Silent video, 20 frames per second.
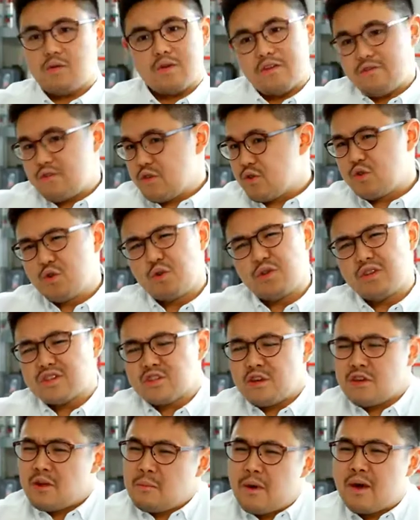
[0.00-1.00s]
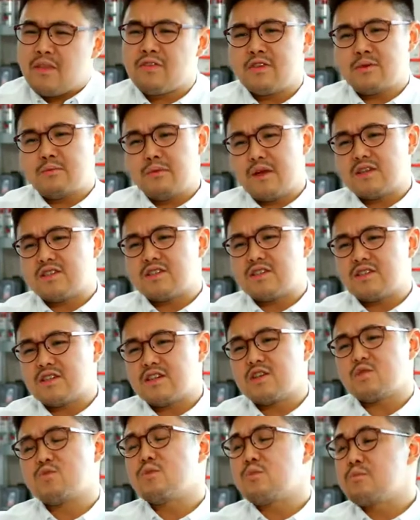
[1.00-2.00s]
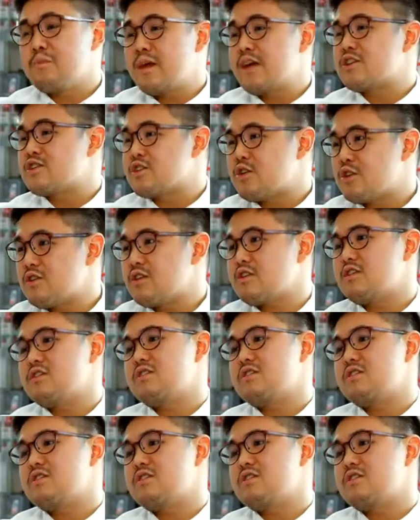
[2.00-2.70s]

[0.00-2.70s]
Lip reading: If you do this on a monthly basis, it will make sure that